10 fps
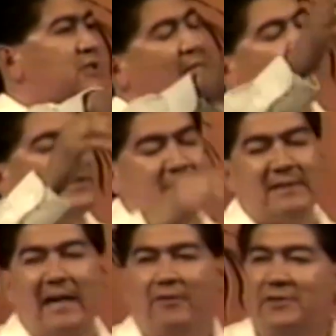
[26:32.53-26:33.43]
Jairus'
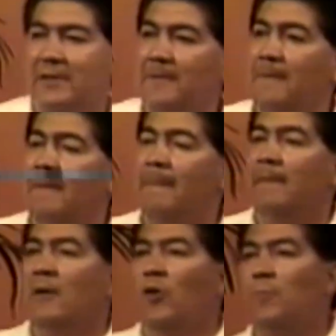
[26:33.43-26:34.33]
house,
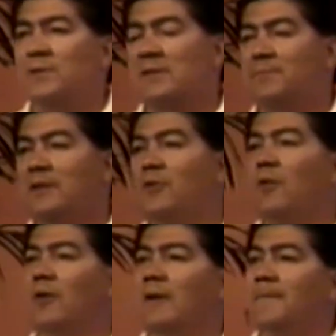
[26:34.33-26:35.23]
opens up the
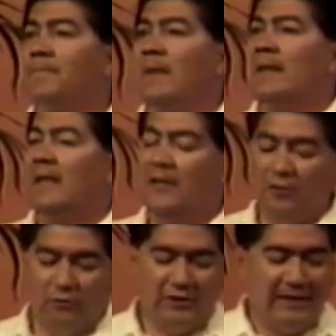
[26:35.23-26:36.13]
door. In
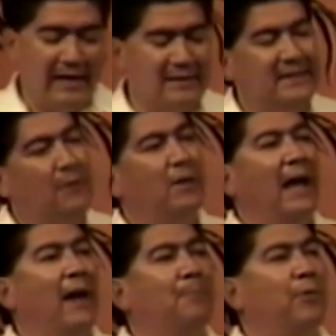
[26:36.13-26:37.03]
those days, they would
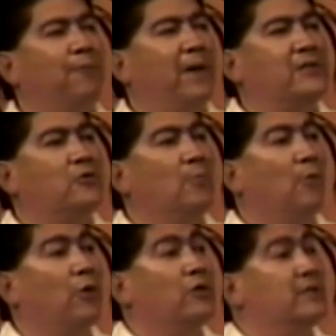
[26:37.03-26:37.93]
have professional
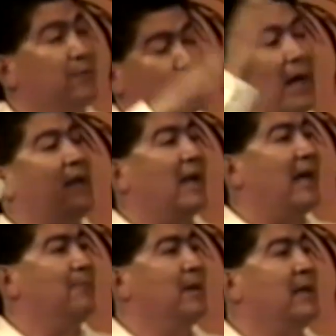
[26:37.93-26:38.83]
mourners. If you had a
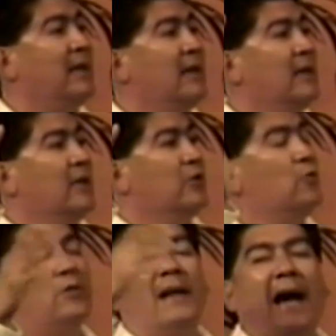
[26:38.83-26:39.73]
lot of money,
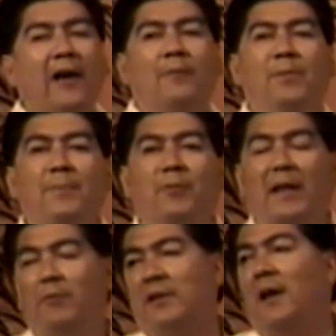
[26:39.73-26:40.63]
you could hire people
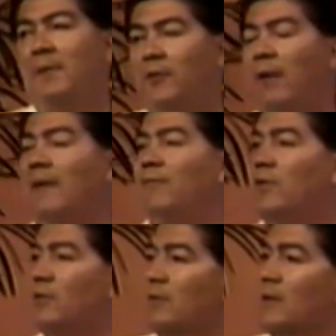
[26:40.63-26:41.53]
that would come and cry for
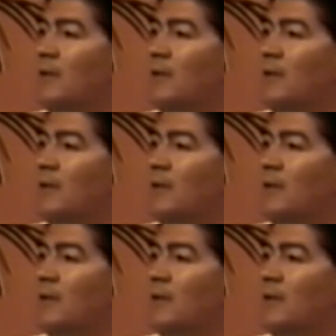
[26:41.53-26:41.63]
you.